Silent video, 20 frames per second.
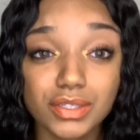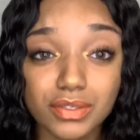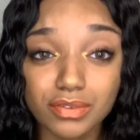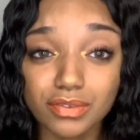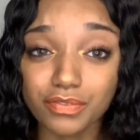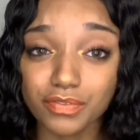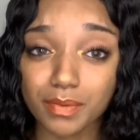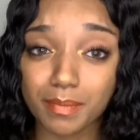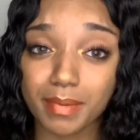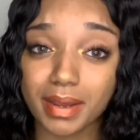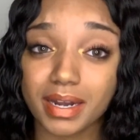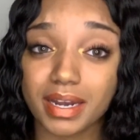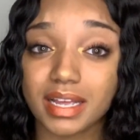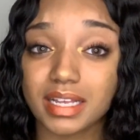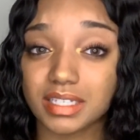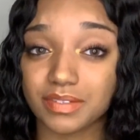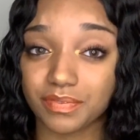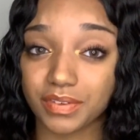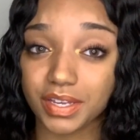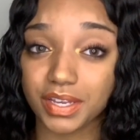tuned for my
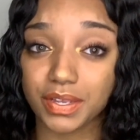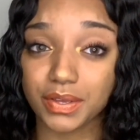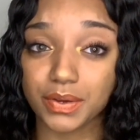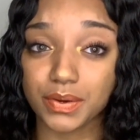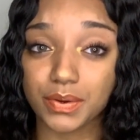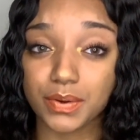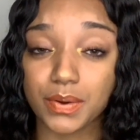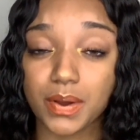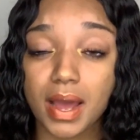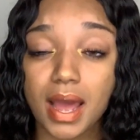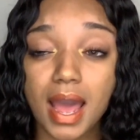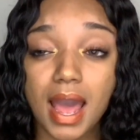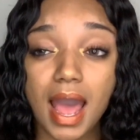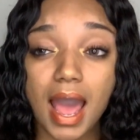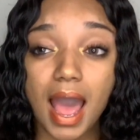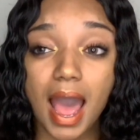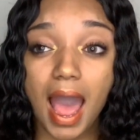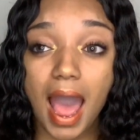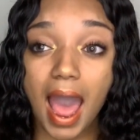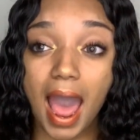next video.
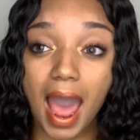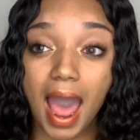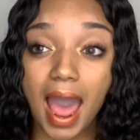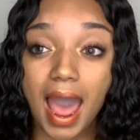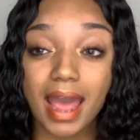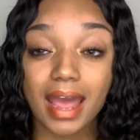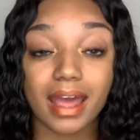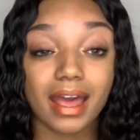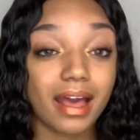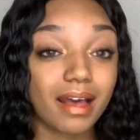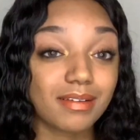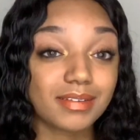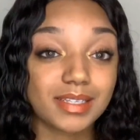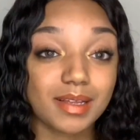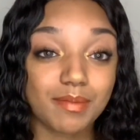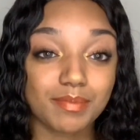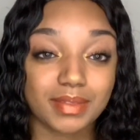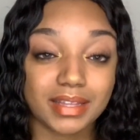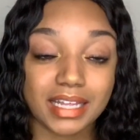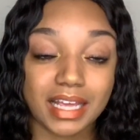I have
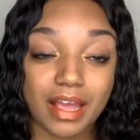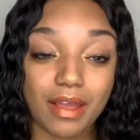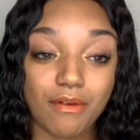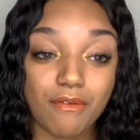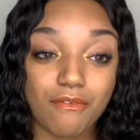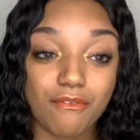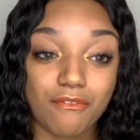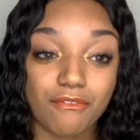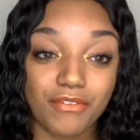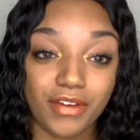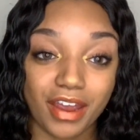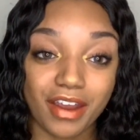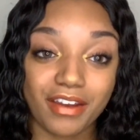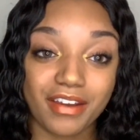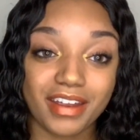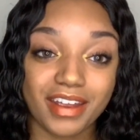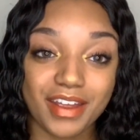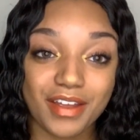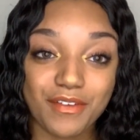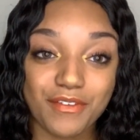something
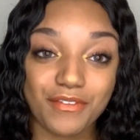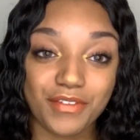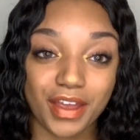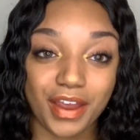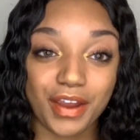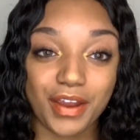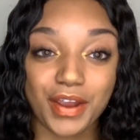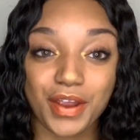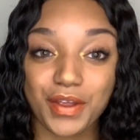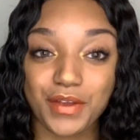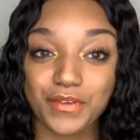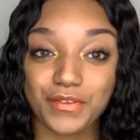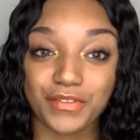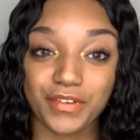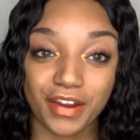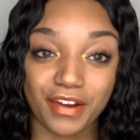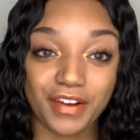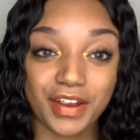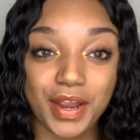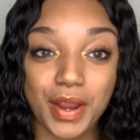very, very,
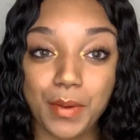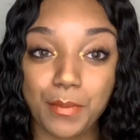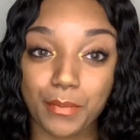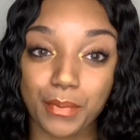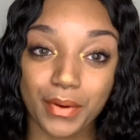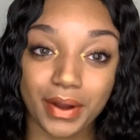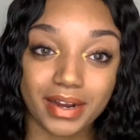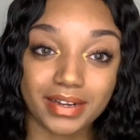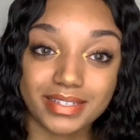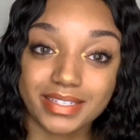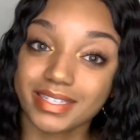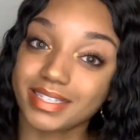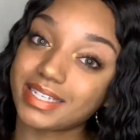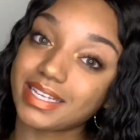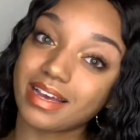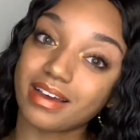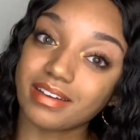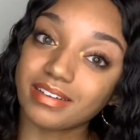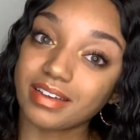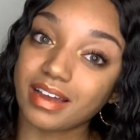very important to
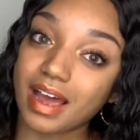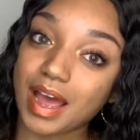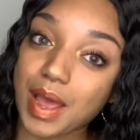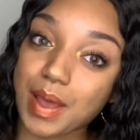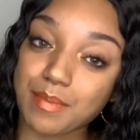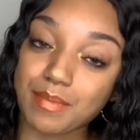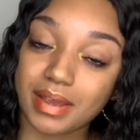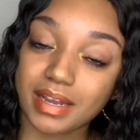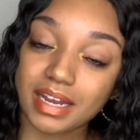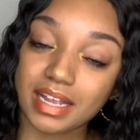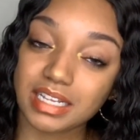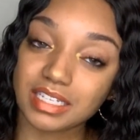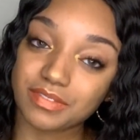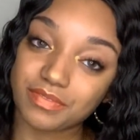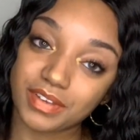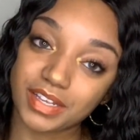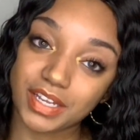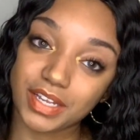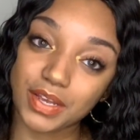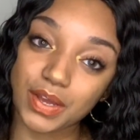tell y'all in my next
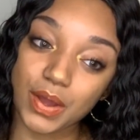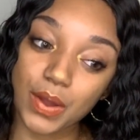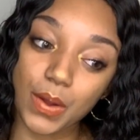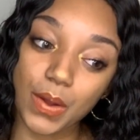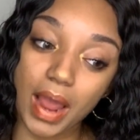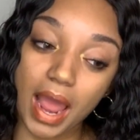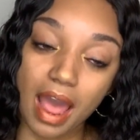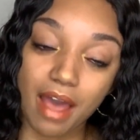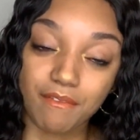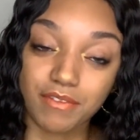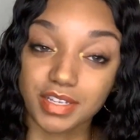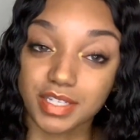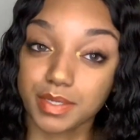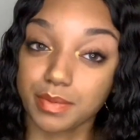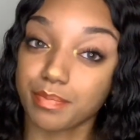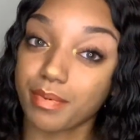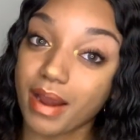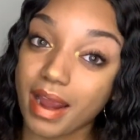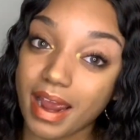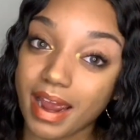video. I have a
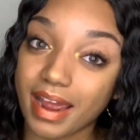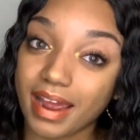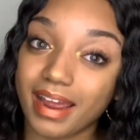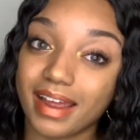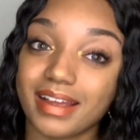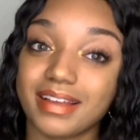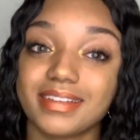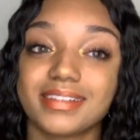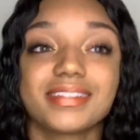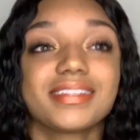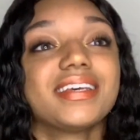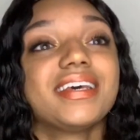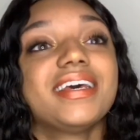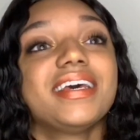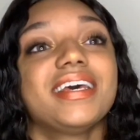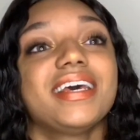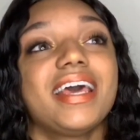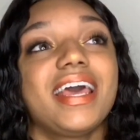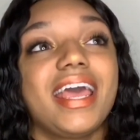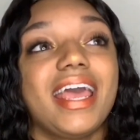surprise.
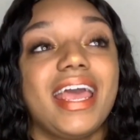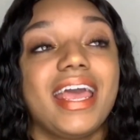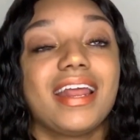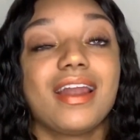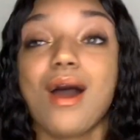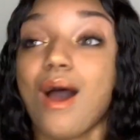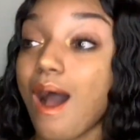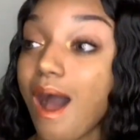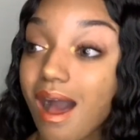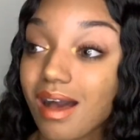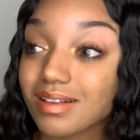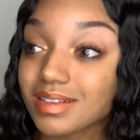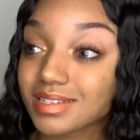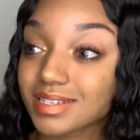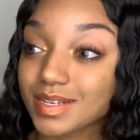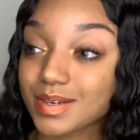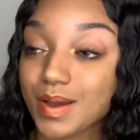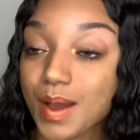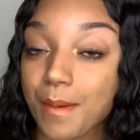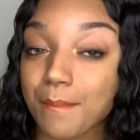And
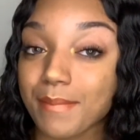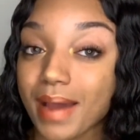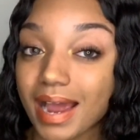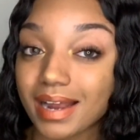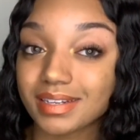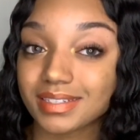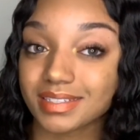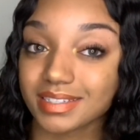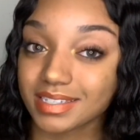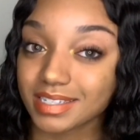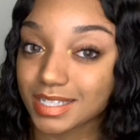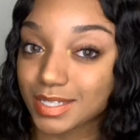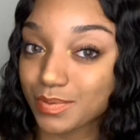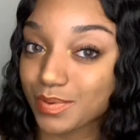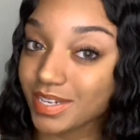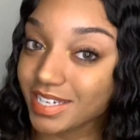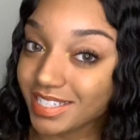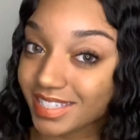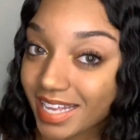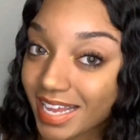also, I'm about to
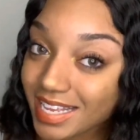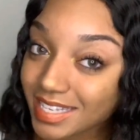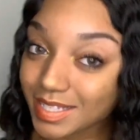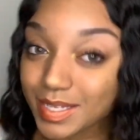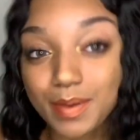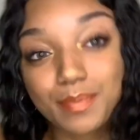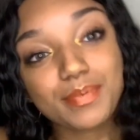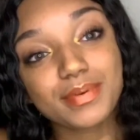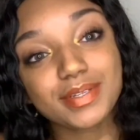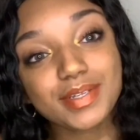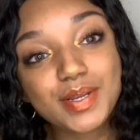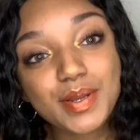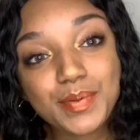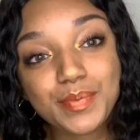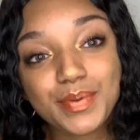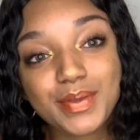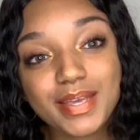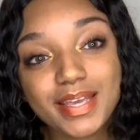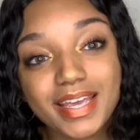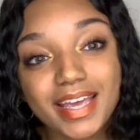switch things up a little
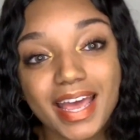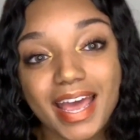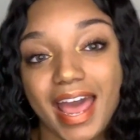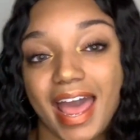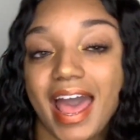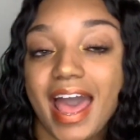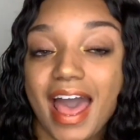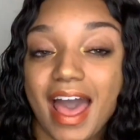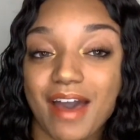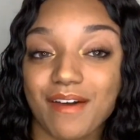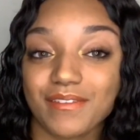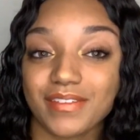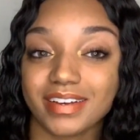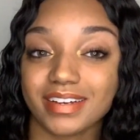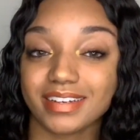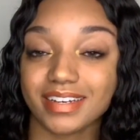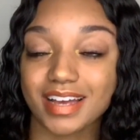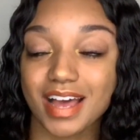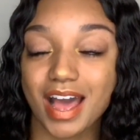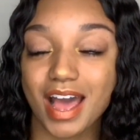bit. I have
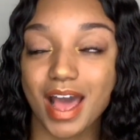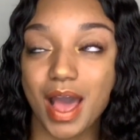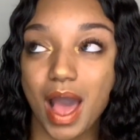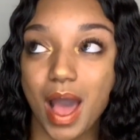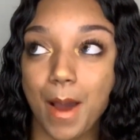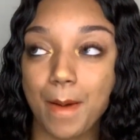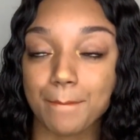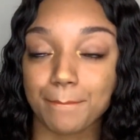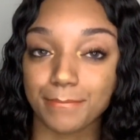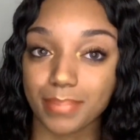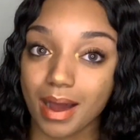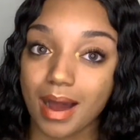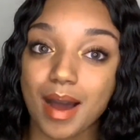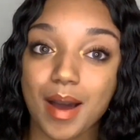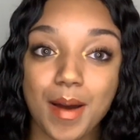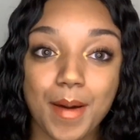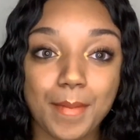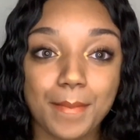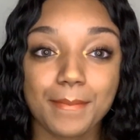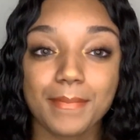a
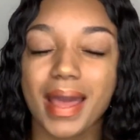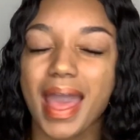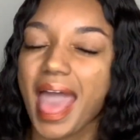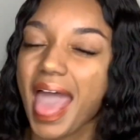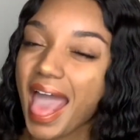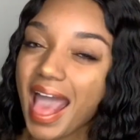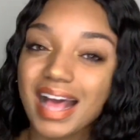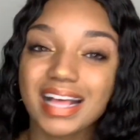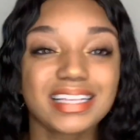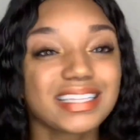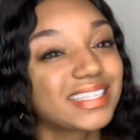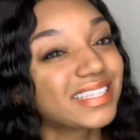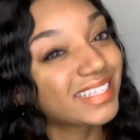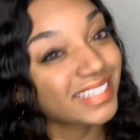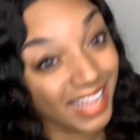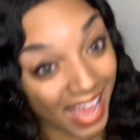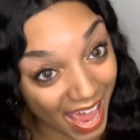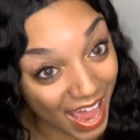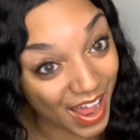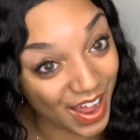bomb
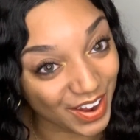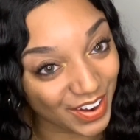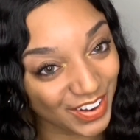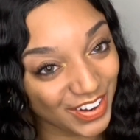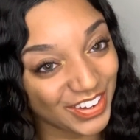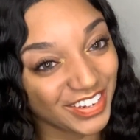style.